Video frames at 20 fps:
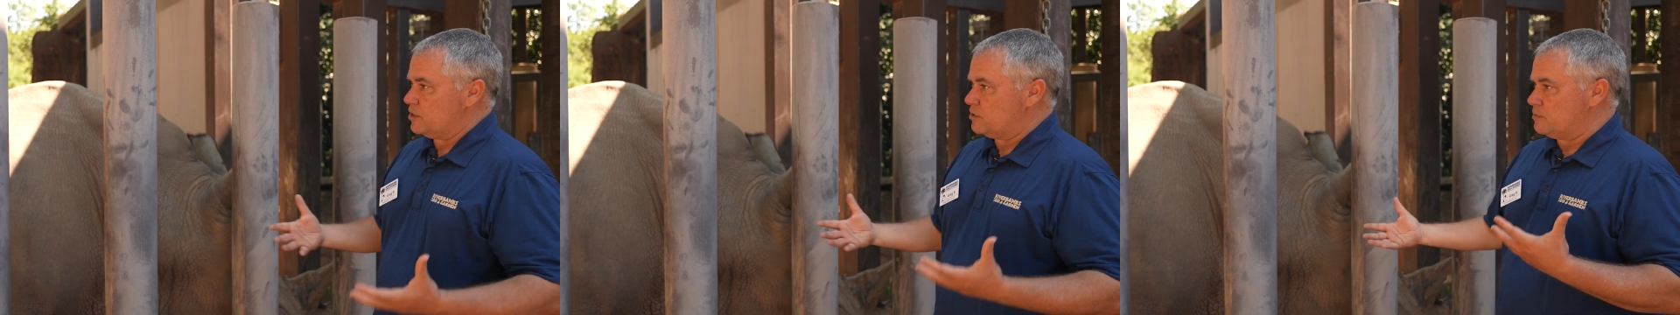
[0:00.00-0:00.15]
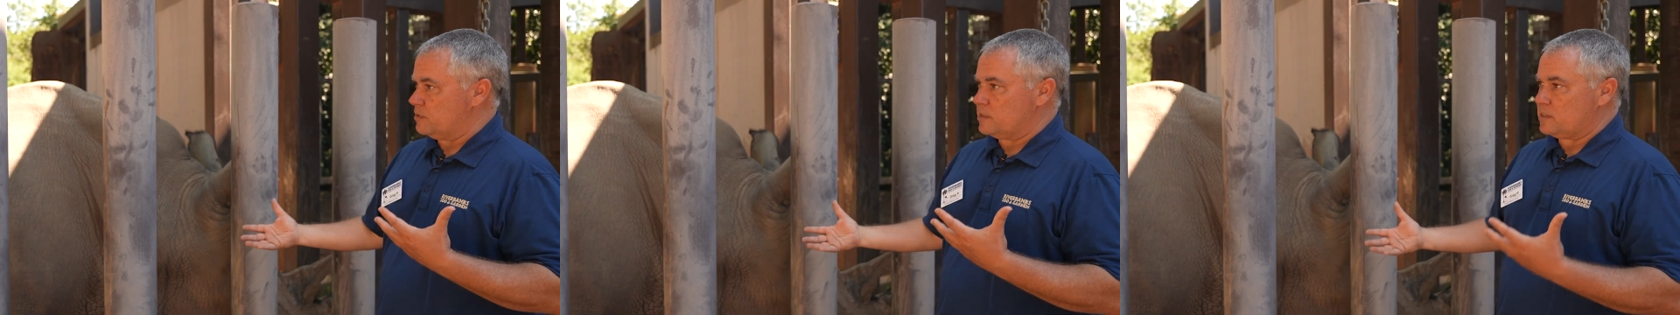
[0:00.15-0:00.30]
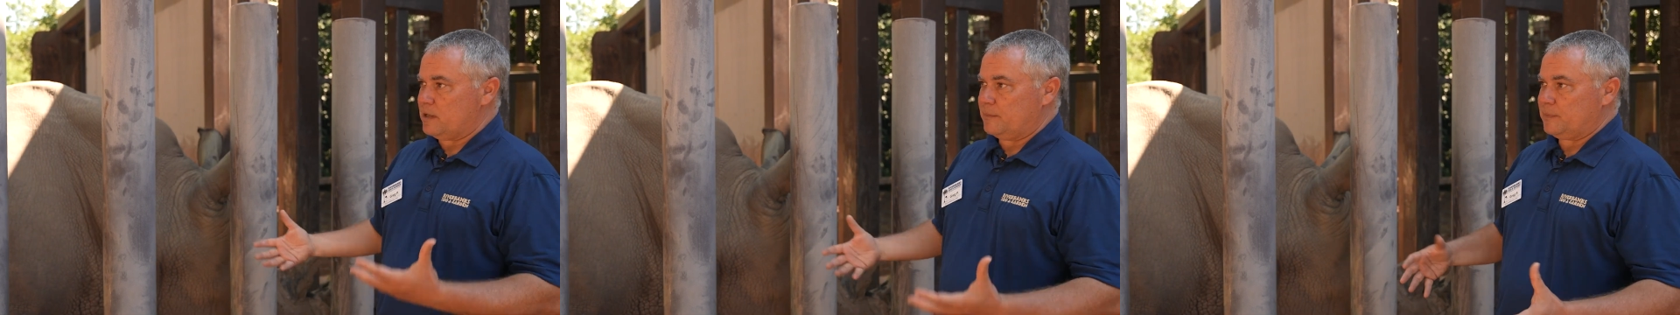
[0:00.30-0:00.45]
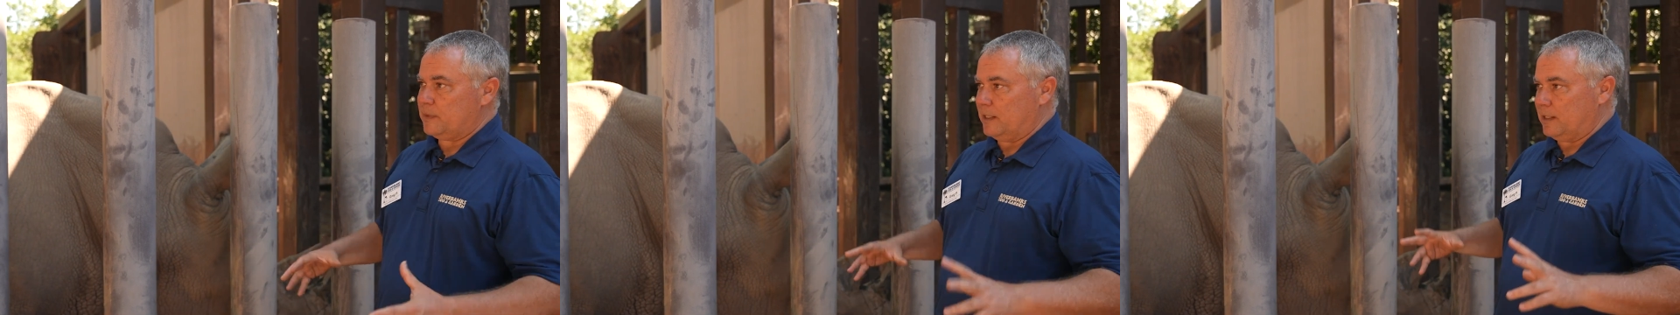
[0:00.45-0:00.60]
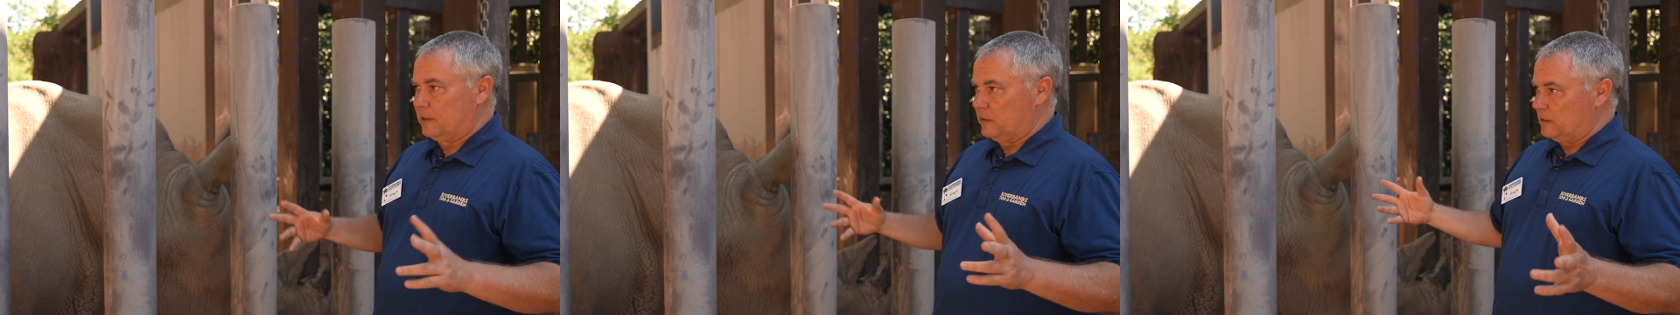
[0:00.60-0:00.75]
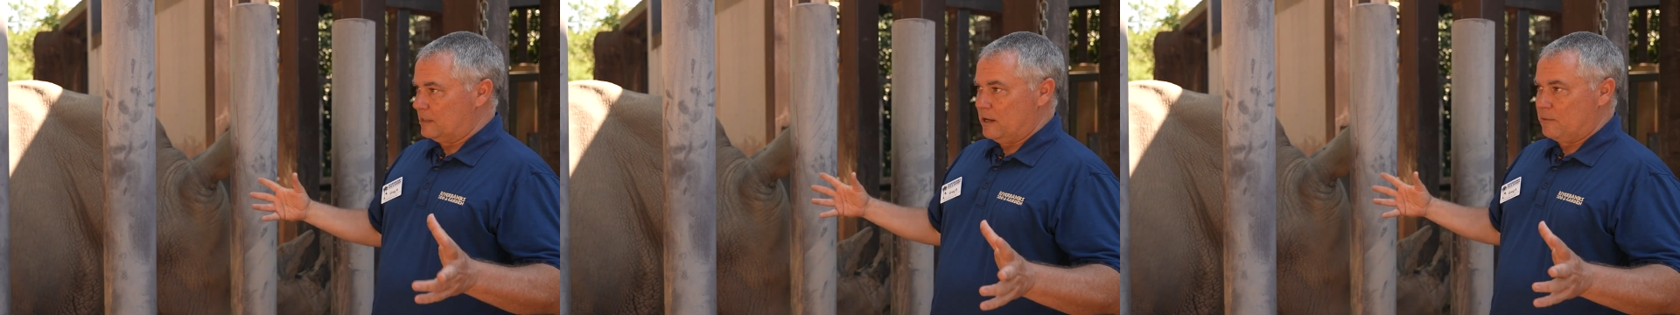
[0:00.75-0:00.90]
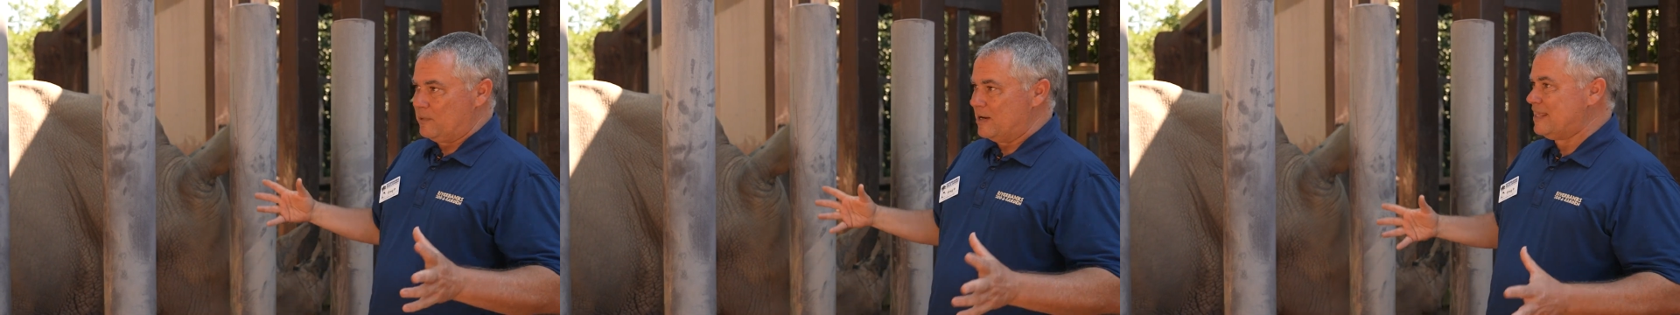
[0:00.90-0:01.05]
just was
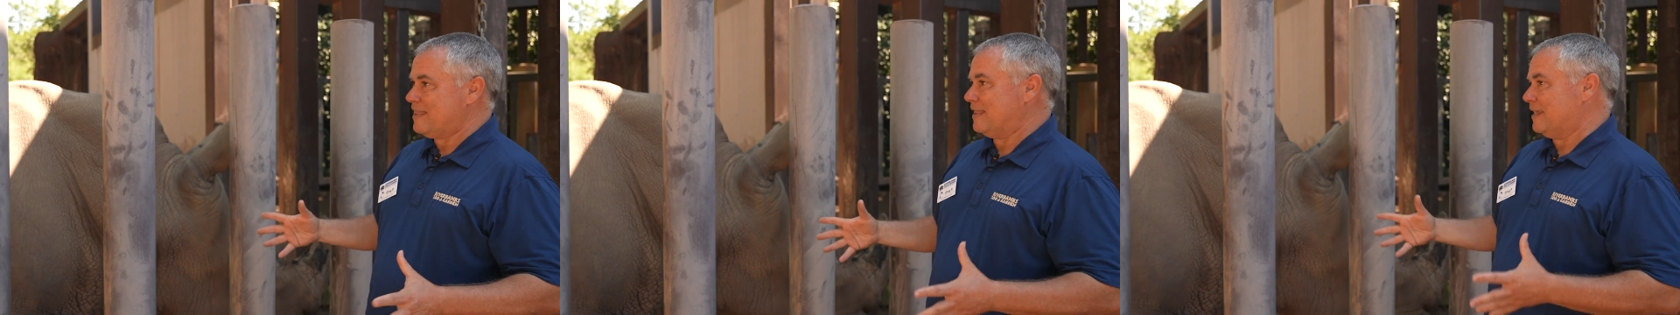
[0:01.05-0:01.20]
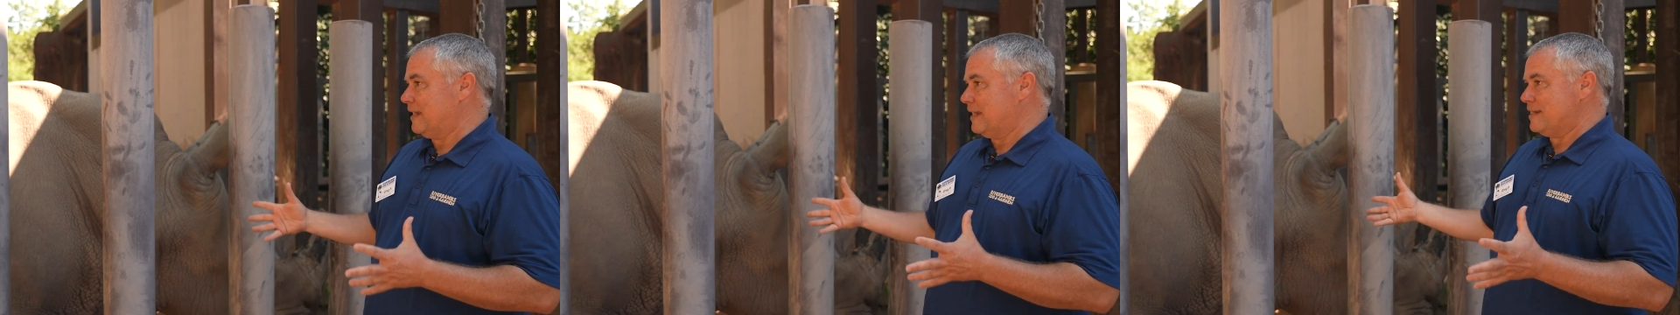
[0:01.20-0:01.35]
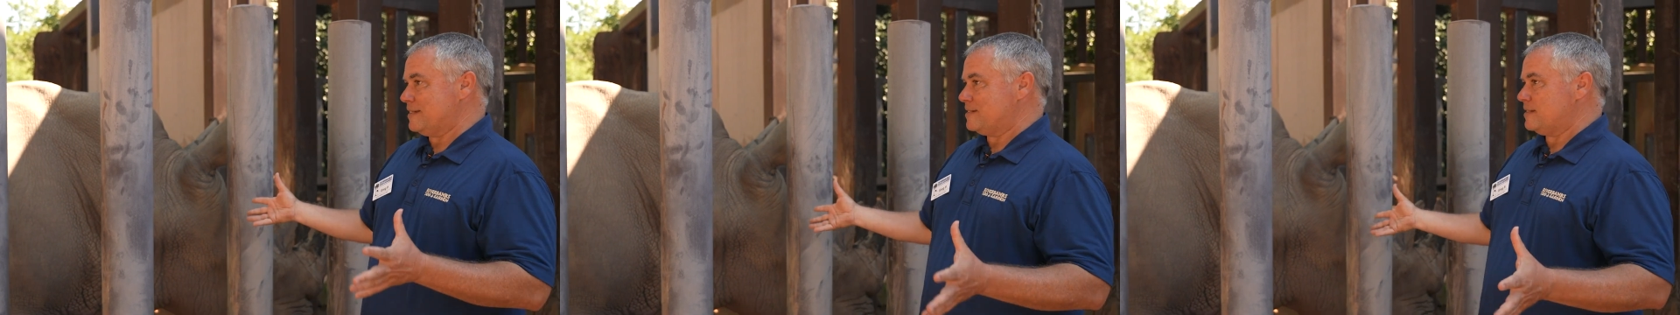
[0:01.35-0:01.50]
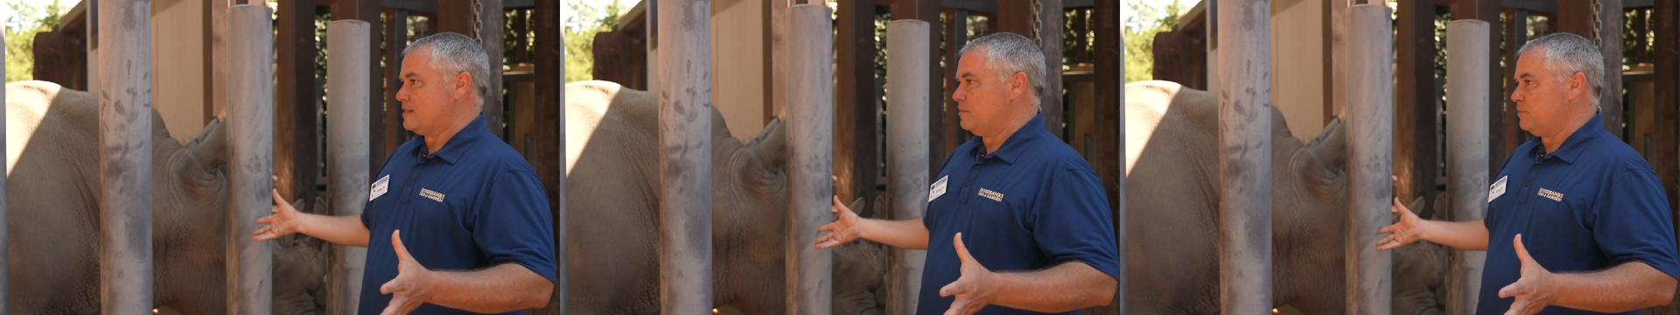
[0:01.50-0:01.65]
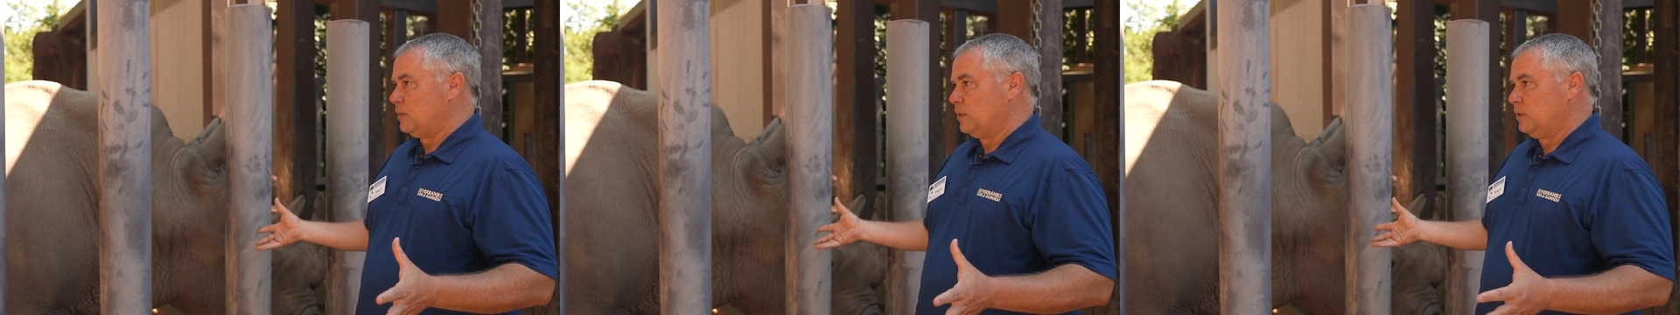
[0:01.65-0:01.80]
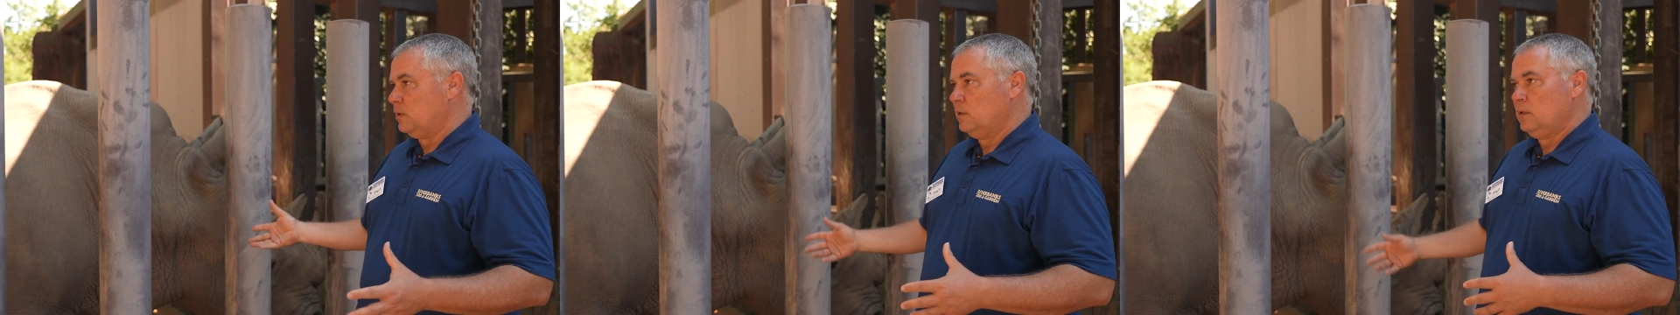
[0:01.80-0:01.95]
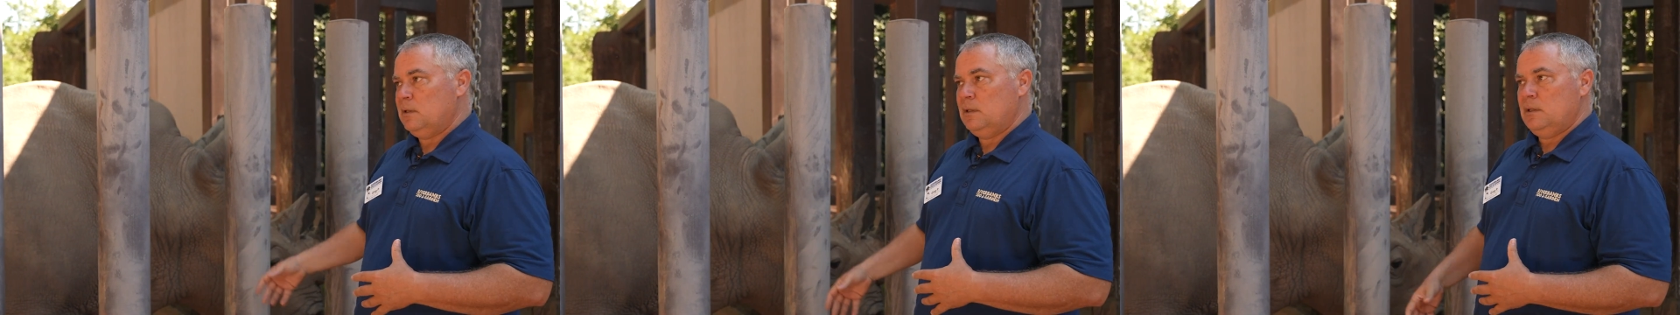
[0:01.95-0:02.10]
something that we think is
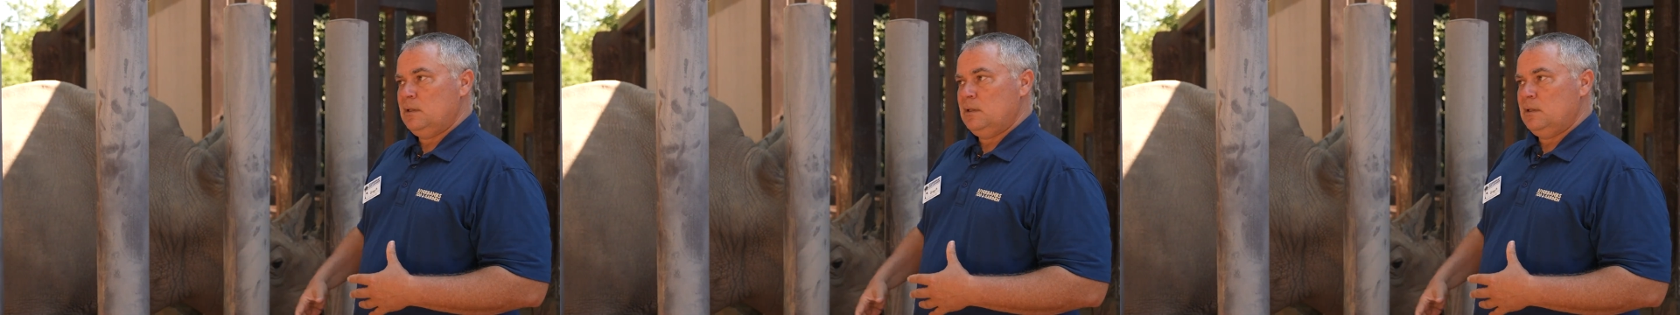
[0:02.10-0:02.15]
simple.